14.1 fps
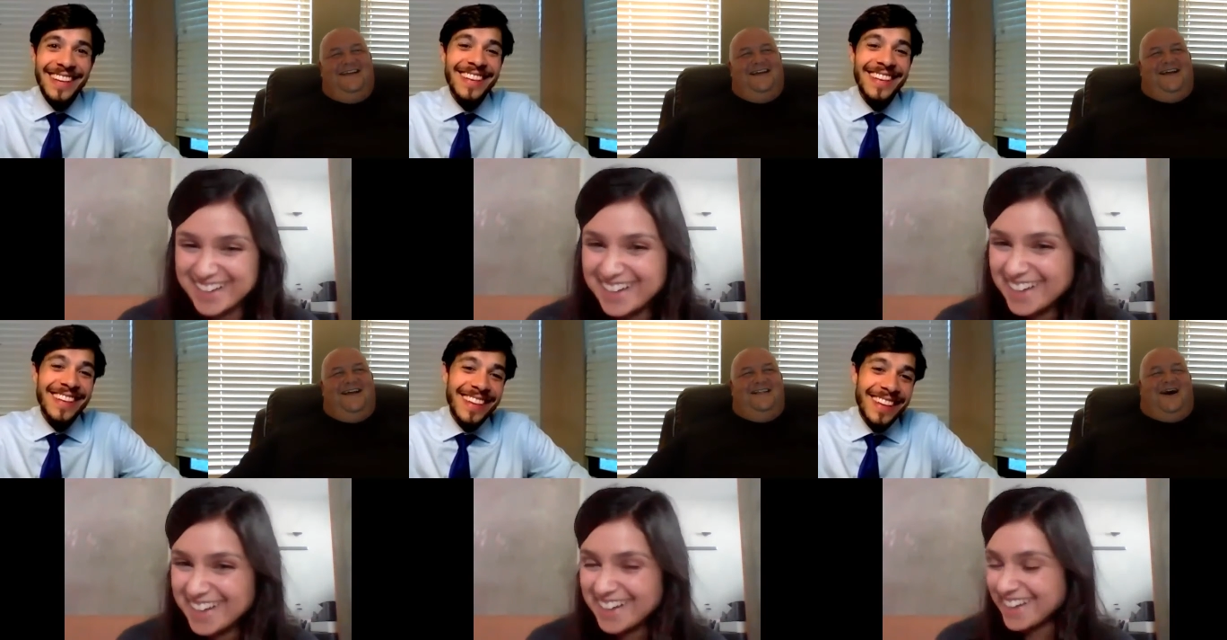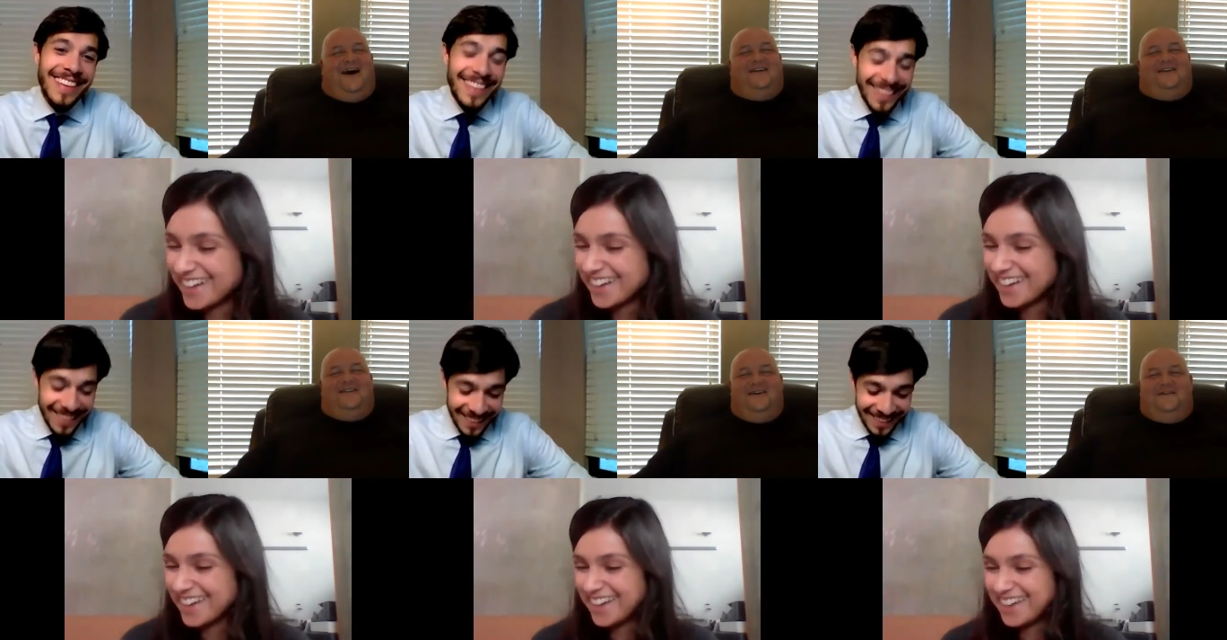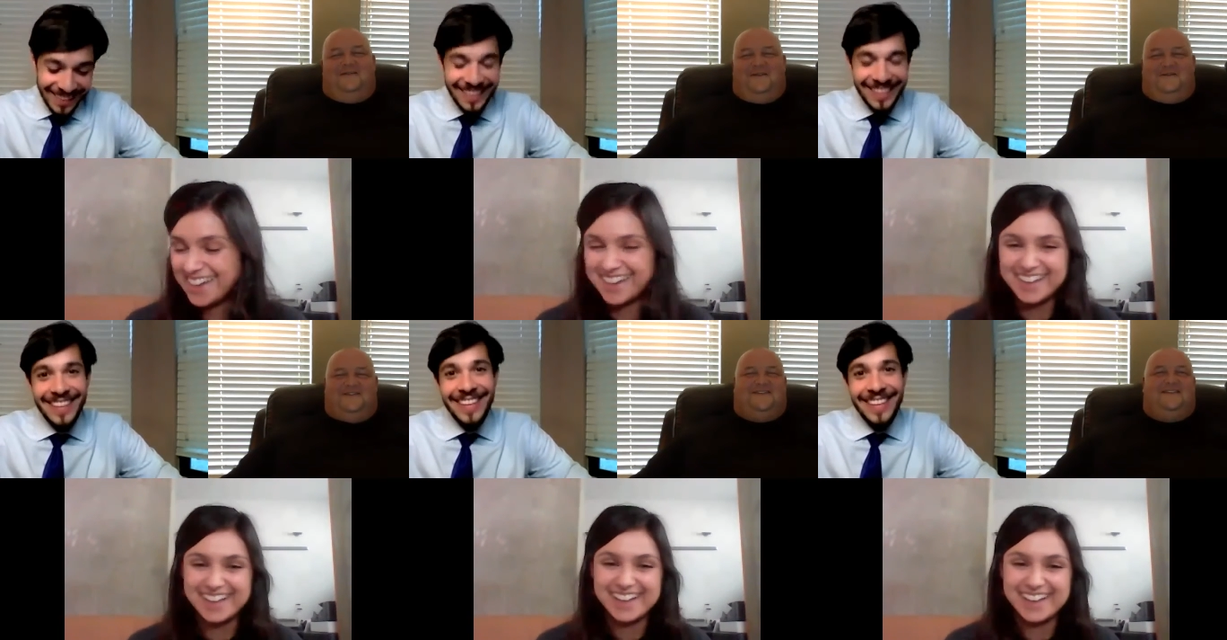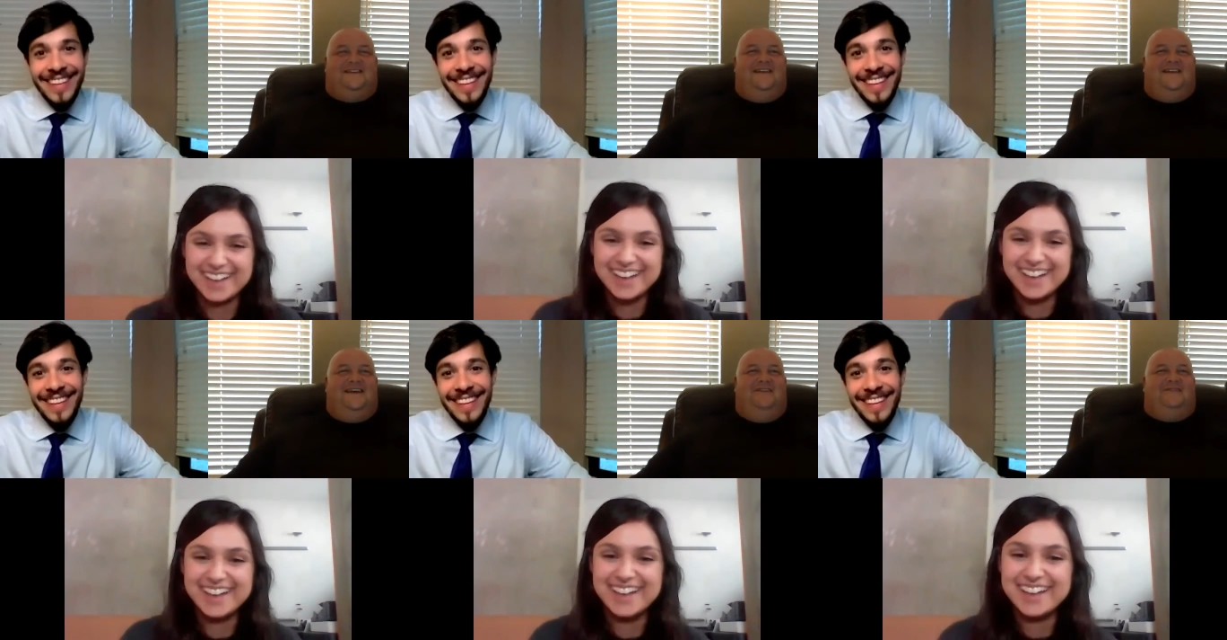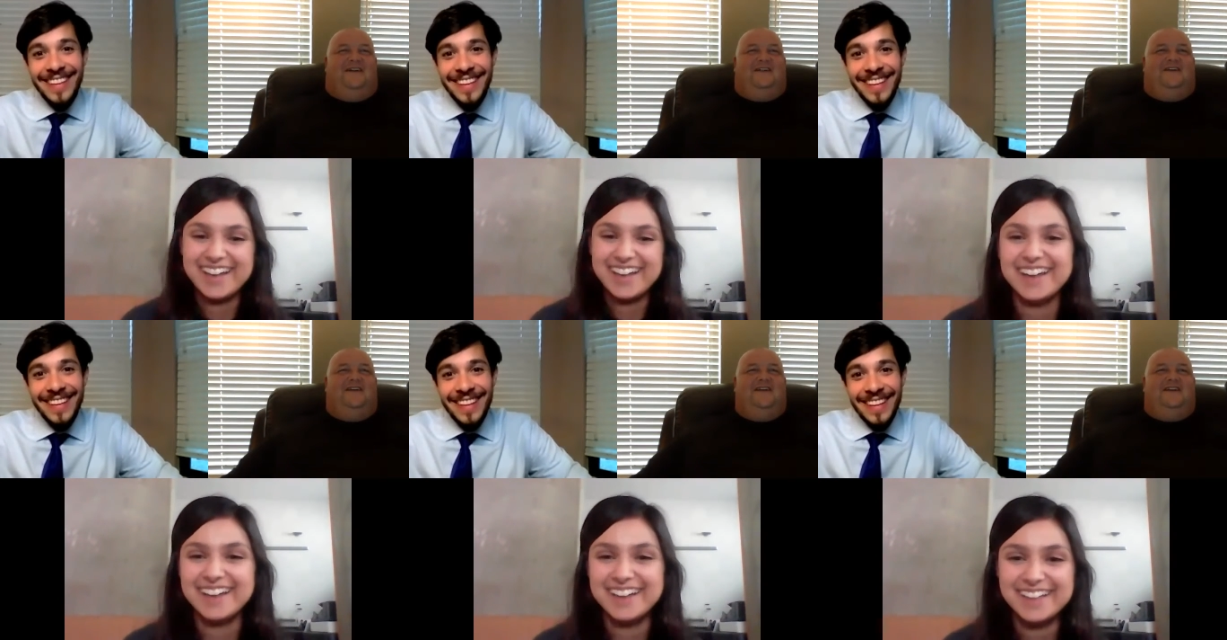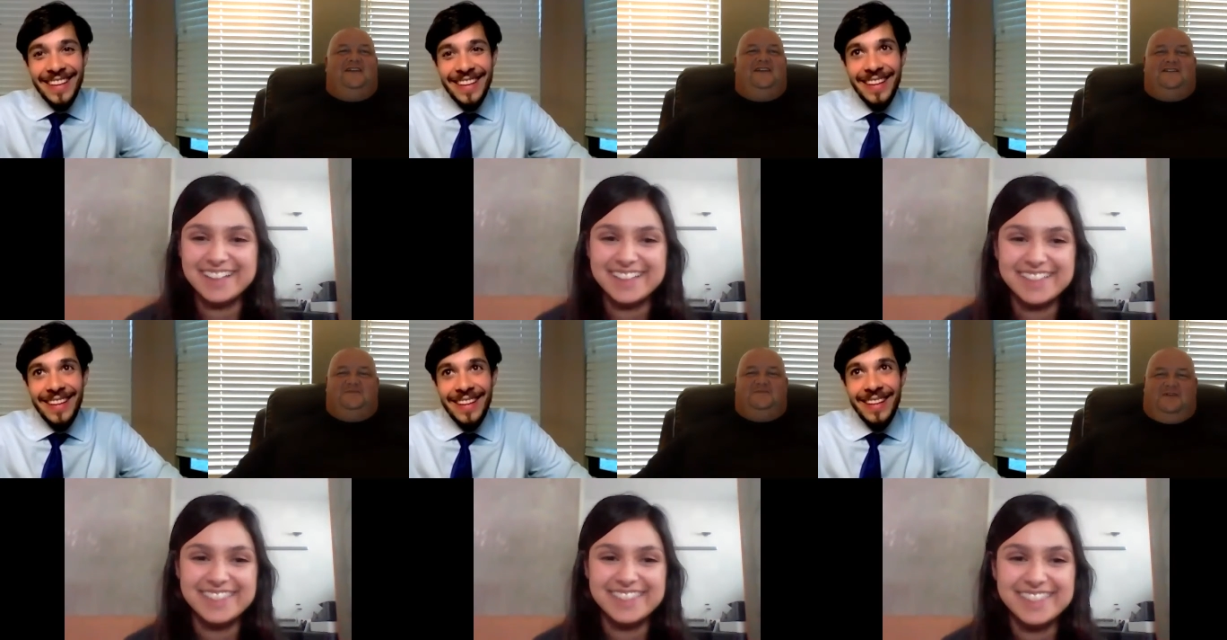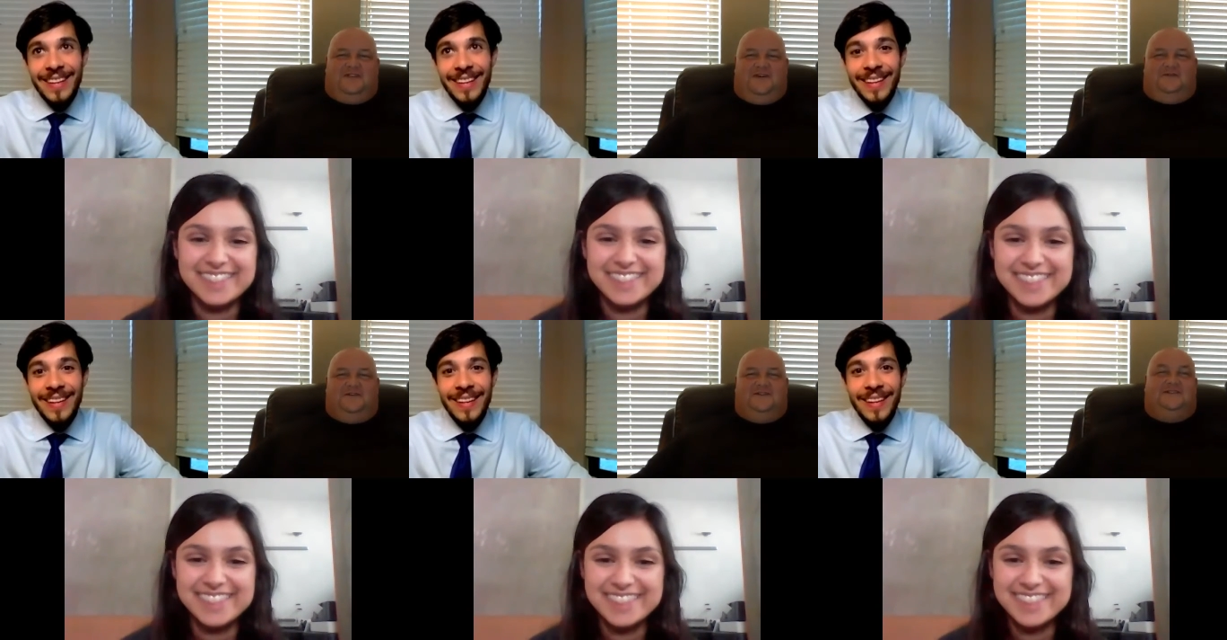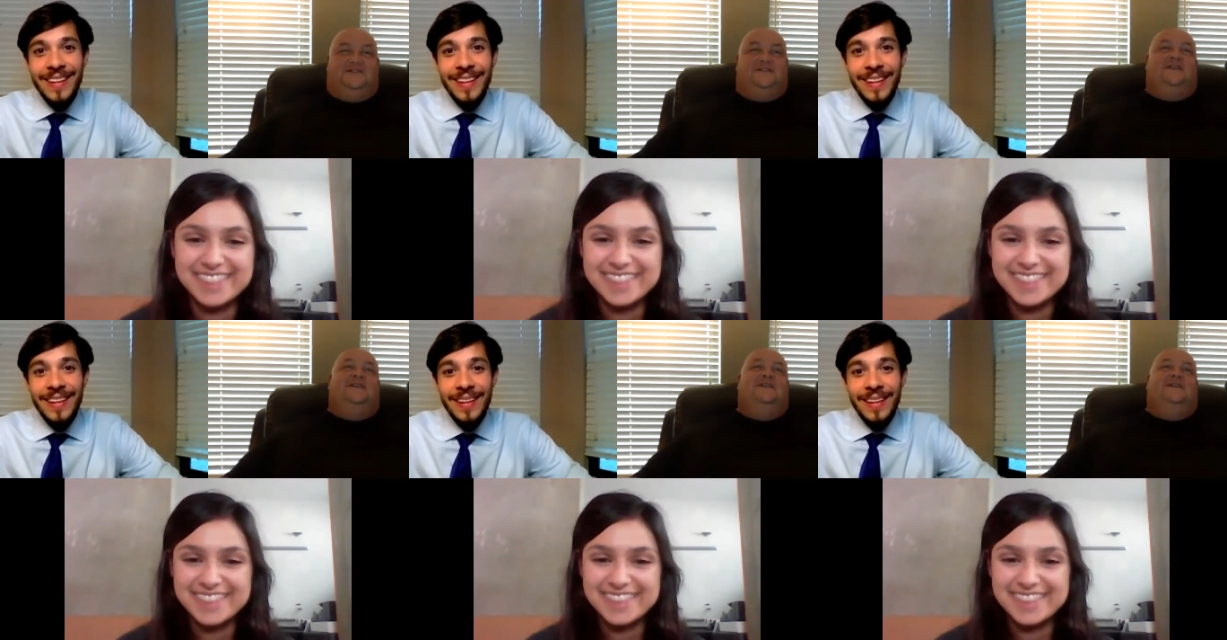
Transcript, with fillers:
Speaker 1: No, I'm just kidding. I don't know if it was, if I learned anything in this book that was